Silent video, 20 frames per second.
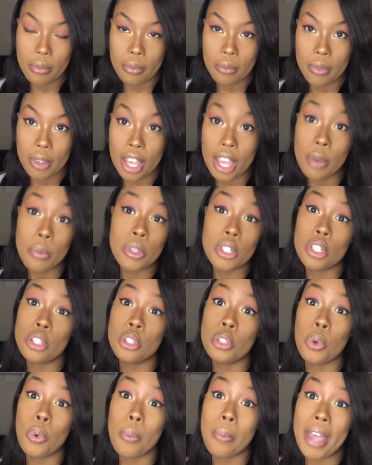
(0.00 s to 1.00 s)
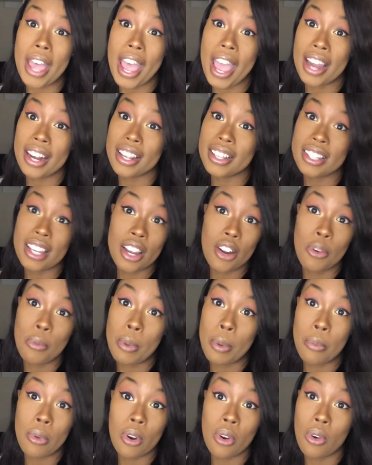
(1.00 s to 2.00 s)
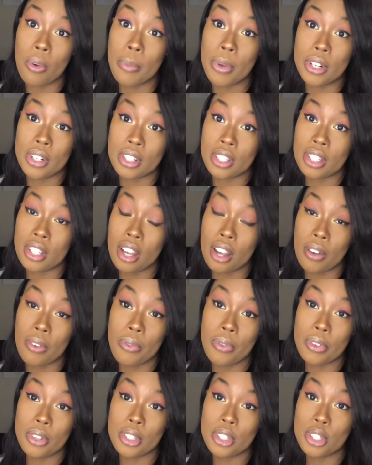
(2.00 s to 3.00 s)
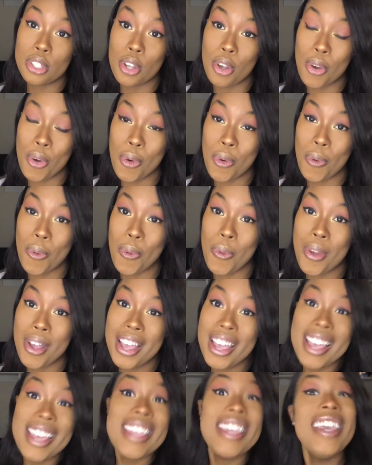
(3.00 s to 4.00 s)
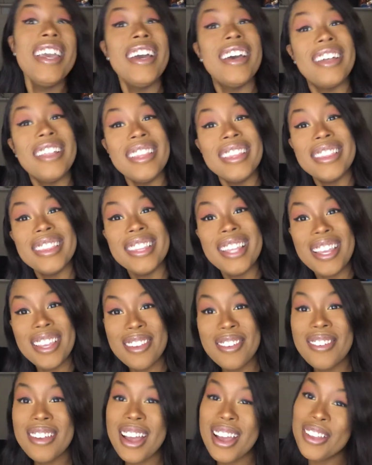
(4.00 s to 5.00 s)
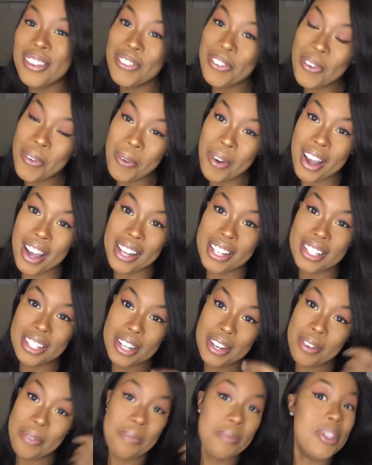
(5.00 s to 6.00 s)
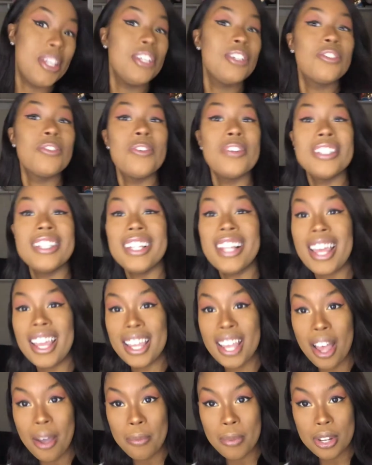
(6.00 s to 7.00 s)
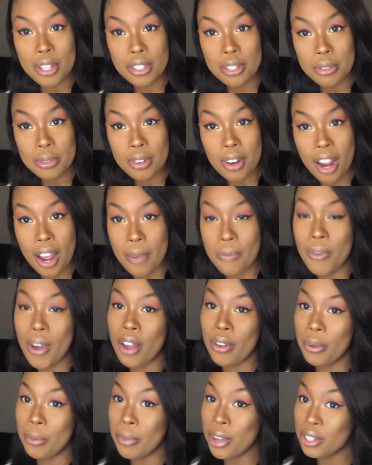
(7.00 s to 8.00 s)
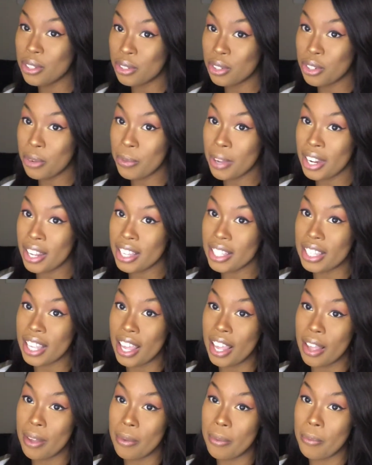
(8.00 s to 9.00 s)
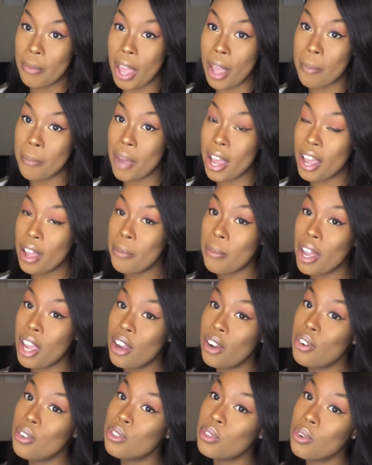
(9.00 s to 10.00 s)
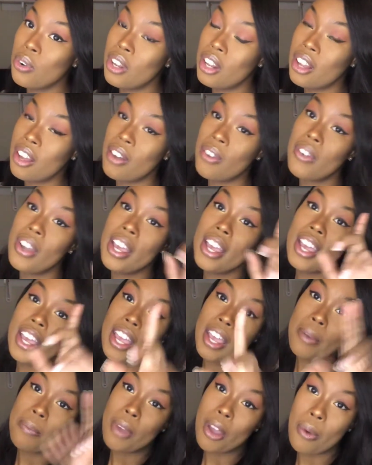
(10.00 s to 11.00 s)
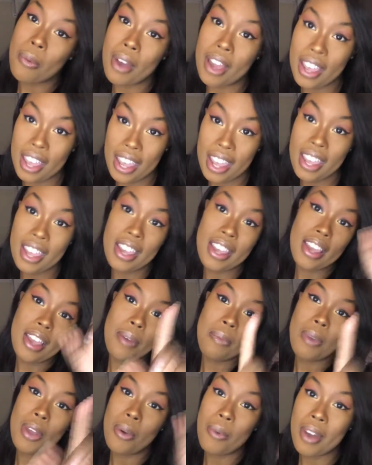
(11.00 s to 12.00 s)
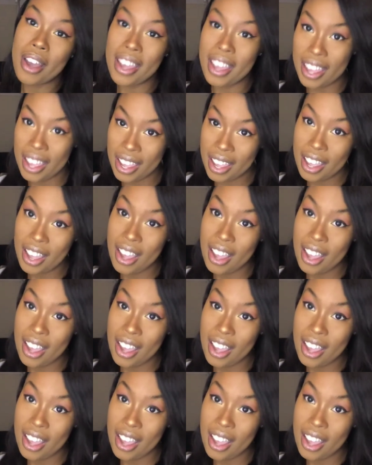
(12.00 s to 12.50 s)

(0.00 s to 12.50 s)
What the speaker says: it was just so bad because I couldn't remember a whole bunch of stuff. So yeah, thank you guys for watching. Be sure to like, comment, and subscribe. Follow my social medias at my_love, MAYA_LOVE.